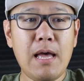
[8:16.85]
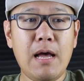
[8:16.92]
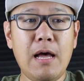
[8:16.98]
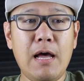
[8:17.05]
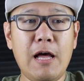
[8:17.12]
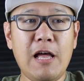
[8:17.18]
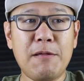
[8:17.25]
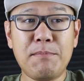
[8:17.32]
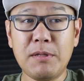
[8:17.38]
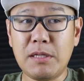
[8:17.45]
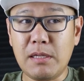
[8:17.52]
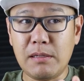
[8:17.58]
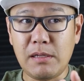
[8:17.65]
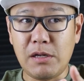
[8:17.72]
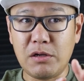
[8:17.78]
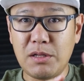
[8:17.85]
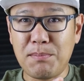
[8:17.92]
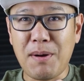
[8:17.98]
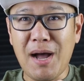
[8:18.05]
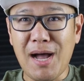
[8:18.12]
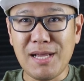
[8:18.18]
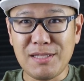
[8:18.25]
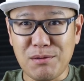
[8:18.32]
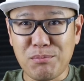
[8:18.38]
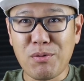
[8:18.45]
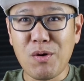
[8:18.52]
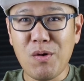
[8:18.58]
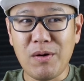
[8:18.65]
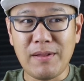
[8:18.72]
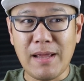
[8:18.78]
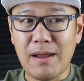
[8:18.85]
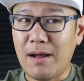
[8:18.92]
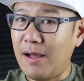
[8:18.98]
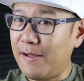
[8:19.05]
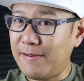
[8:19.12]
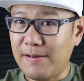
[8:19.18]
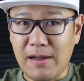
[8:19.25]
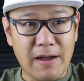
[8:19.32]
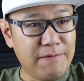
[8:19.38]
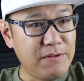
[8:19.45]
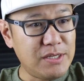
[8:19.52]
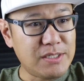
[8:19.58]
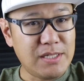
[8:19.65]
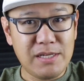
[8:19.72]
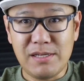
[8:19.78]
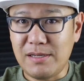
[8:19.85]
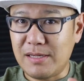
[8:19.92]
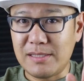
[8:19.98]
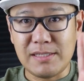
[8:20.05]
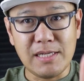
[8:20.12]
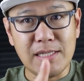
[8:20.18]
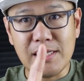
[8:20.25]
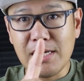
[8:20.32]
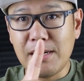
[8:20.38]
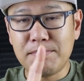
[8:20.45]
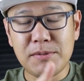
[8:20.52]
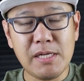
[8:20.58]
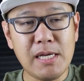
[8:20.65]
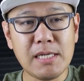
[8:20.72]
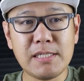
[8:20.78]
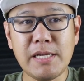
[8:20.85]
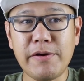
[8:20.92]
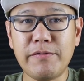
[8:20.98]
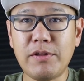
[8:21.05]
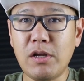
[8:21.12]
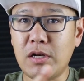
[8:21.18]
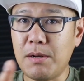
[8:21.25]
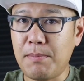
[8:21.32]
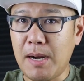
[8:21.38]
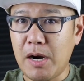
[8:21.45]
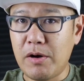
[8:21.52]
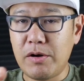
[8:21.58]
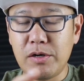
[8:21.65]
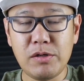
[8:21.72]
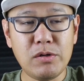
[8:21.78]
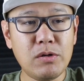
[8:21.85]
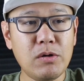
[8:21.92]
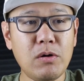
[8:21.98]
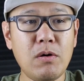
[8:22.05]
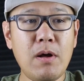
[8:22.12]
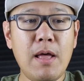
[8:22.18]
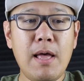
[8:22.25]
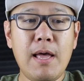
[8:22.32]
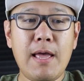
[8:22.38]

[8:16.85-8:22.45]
but the pro on that, obviously you can see the upticks and everything on the power noodle.